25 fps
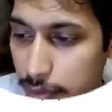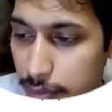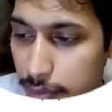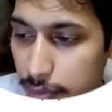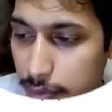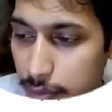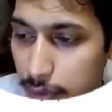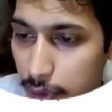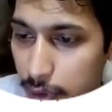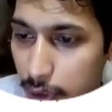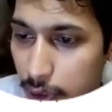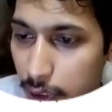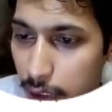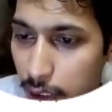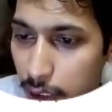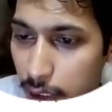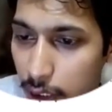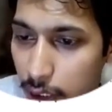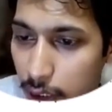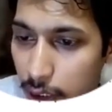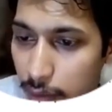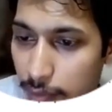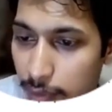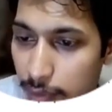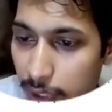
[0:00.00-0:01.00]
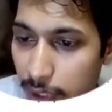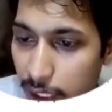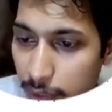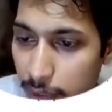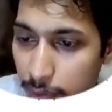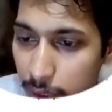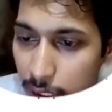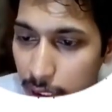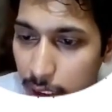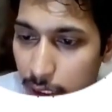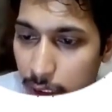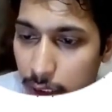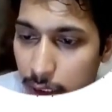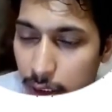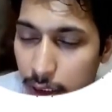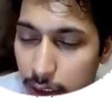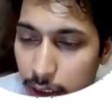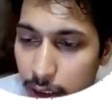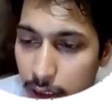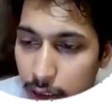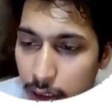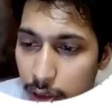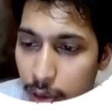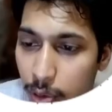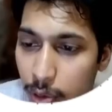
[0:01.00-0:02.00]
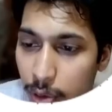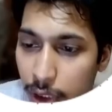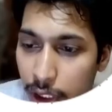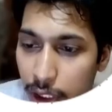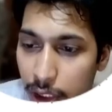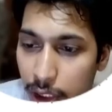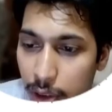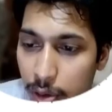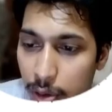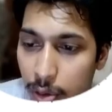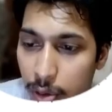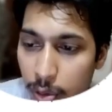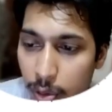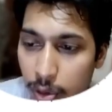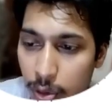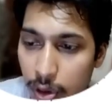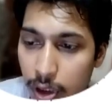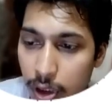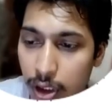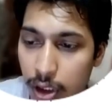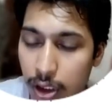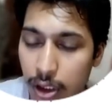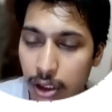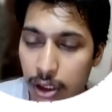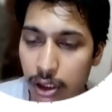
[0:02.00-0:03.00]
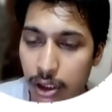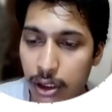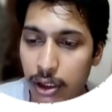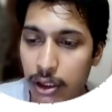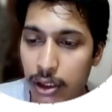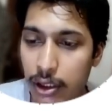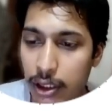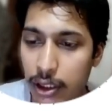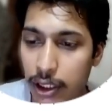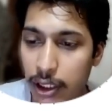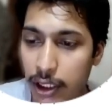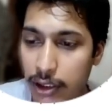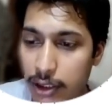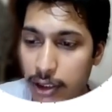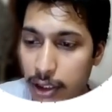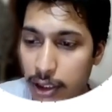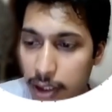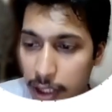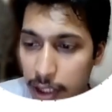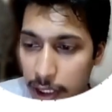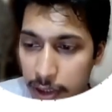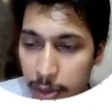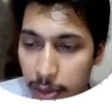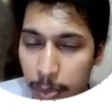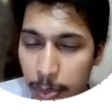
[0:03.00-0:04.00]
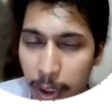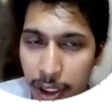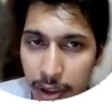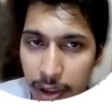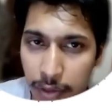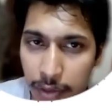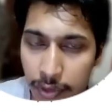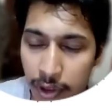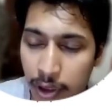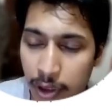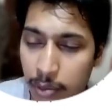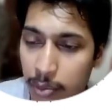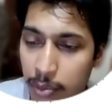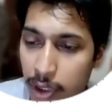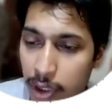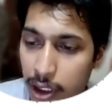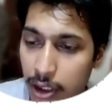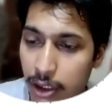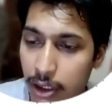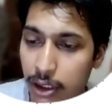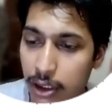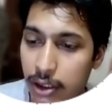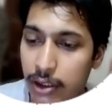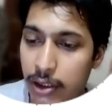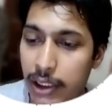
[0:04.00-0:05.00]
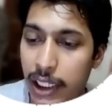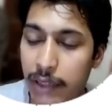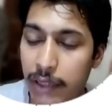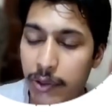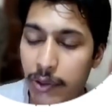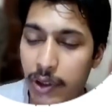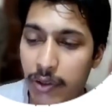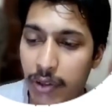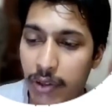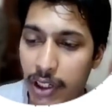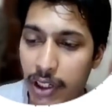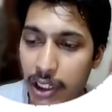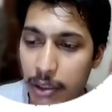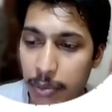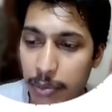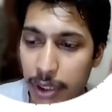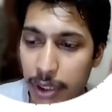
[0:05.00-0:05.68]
Whenever you need to take the 10th part of a number, then we divide it by the 10.